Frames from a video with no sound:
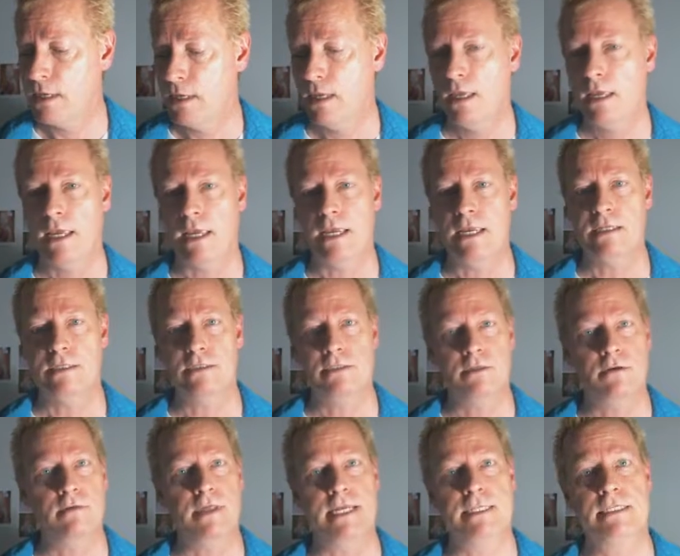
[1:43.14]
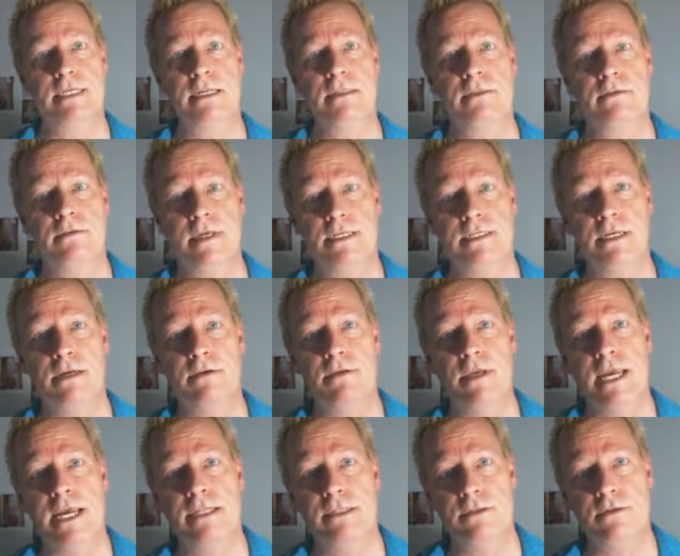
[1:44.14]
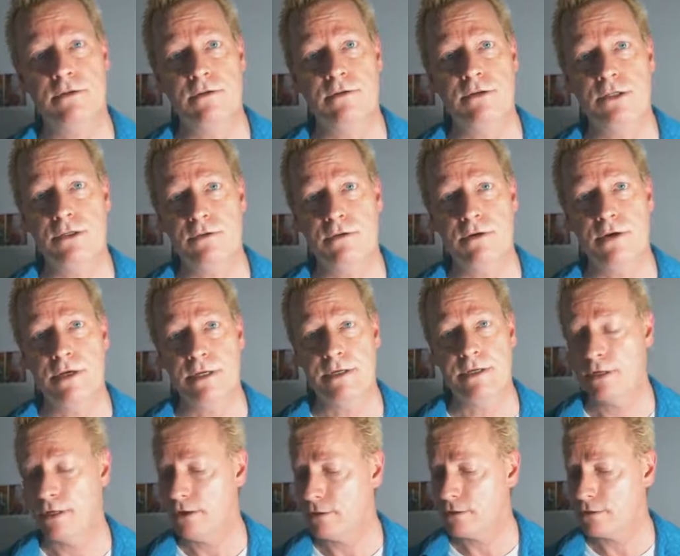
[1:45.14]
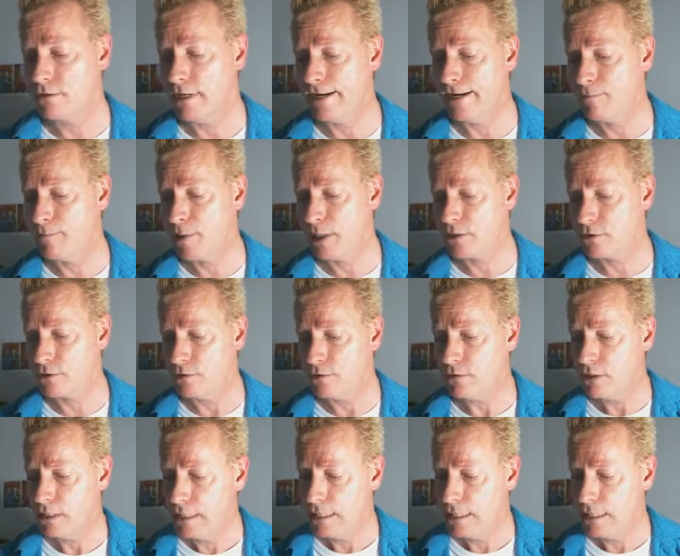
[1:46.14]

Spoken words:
And so that's it. So that's how you add to your story. You can also add a picture.